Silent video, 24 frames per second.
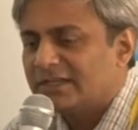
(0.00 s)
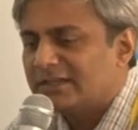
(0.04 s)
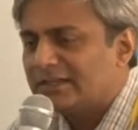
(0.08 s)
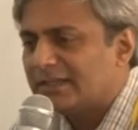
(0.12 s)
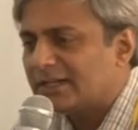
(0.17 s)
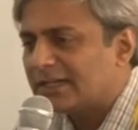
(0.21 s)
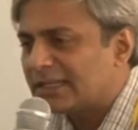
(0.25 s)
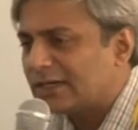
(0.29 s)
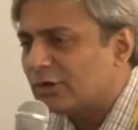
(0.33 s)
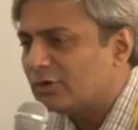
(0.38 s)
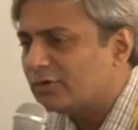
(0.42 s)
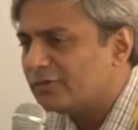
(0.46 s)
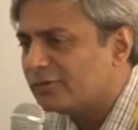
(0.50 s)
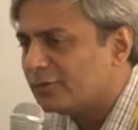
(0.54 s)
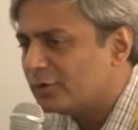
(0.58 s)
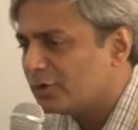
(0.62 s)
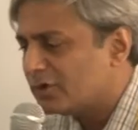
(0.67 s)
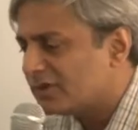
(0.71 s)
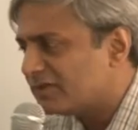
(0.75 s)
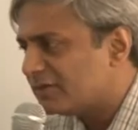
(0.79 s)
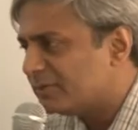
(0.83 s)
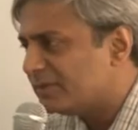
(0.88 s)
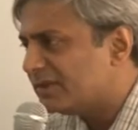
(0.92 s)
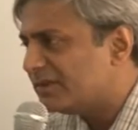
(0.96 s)
that ground
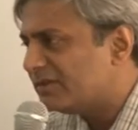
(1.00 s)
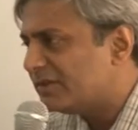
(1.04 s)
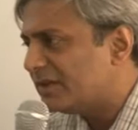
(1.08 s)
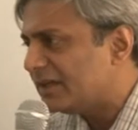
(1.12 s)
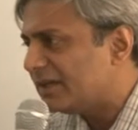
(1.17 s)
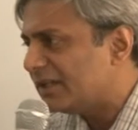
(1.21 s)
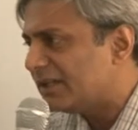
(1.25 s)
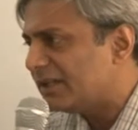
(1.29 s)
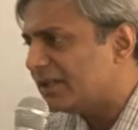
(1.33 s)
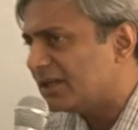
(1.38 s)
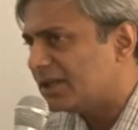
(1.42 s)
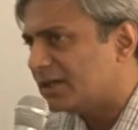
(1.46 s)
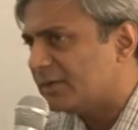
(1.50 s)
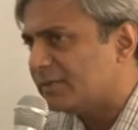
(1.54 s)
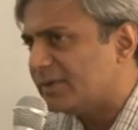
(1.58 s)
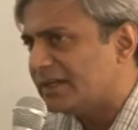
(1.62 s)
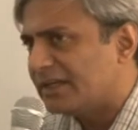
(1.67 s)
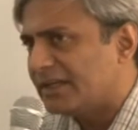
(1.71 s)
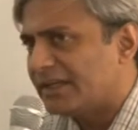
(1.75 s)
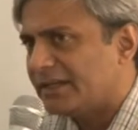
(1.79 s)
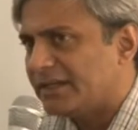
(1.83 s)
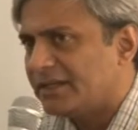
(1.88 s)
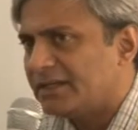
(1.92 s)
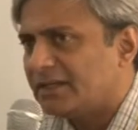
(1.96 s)
floor is missing in the
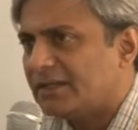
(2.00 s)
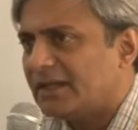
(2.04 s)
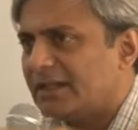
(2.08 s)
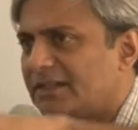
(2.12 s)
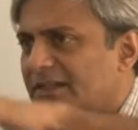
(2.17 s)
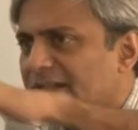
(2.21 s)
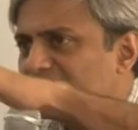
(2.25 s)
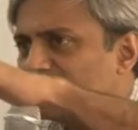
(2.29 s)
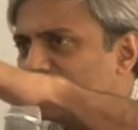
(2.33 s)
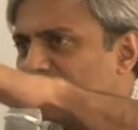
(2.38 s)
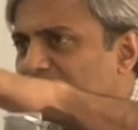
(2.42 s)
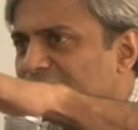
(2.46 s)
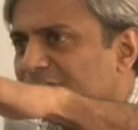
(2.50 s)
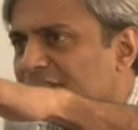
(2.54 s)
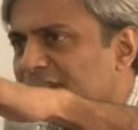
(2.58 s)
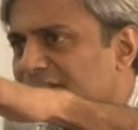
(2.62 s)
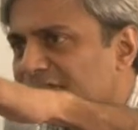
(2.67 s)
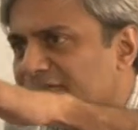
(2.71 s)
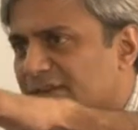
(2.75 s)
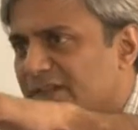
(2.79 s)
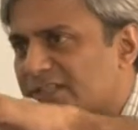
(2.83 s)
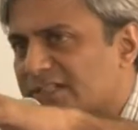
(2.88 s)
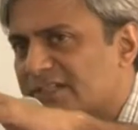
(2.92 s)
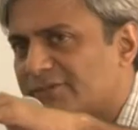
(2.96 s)
urban area and there's only the
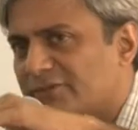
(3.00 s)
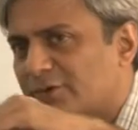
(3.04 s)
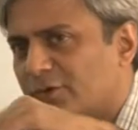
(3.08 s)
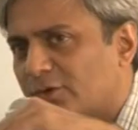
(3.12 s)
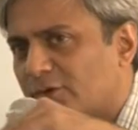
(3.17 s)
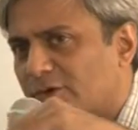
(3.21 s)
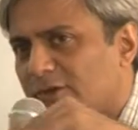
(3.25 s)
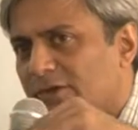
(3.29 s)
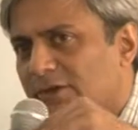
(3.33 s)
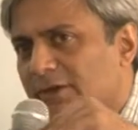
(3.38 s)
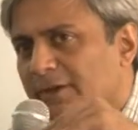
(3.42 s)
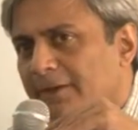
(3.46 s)
first floor.